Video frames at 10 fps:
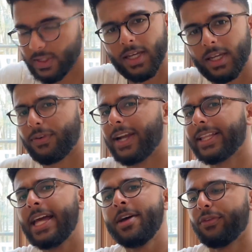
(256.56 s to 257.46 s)
And
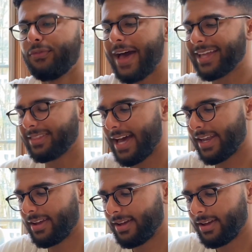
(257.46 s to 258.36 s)
finally, the fact
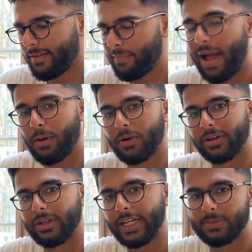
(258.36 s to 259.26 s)
that power
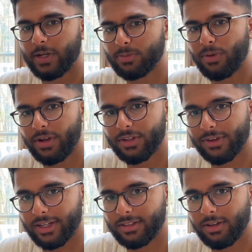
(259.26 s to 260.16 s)
is much more
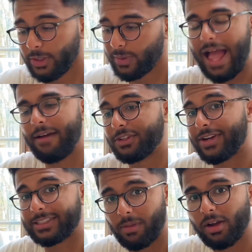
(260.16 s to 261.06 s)
indirect. We don't have
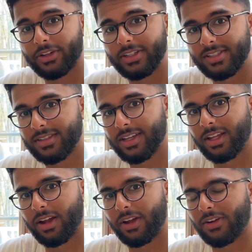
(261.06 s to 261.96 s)
direct monarchies
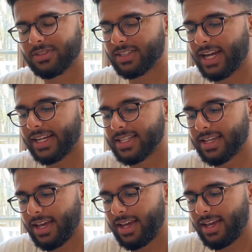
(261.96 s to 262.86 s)
in our societies.
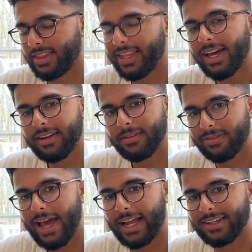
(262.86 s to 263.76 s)
That
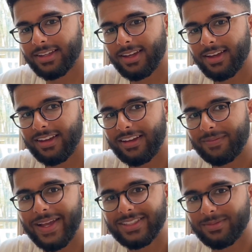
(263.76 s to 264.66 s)
fact
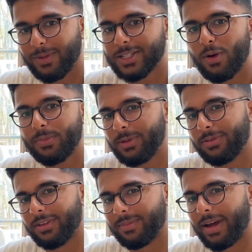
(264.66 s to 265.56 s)
makes it much more
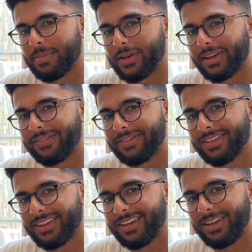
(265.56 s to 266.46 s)
beautiful, in my opinion.
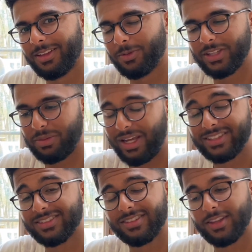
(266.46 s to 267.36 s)
What that means
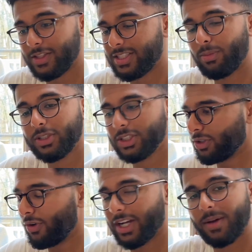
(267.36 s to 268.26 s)
is someone
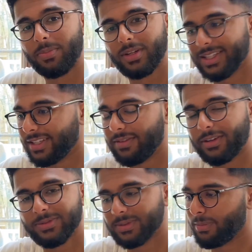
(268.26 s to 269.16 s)
growing up and living
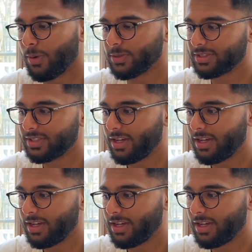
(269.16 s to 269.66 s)
from the most